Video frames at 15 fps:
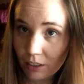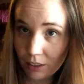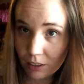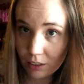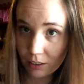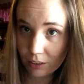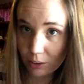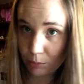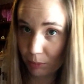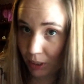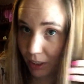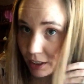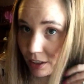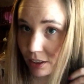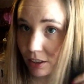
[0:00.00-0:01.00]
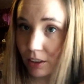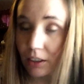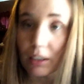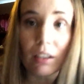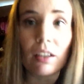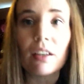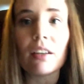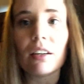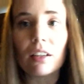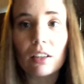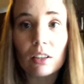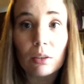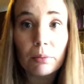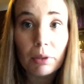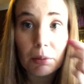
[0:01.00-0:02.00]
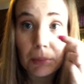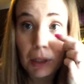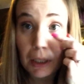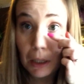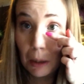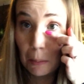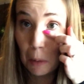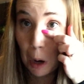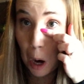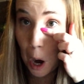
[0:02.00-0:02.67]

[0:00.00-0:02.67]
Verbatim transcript: uh, do my hair, and I did a little bit of makeup.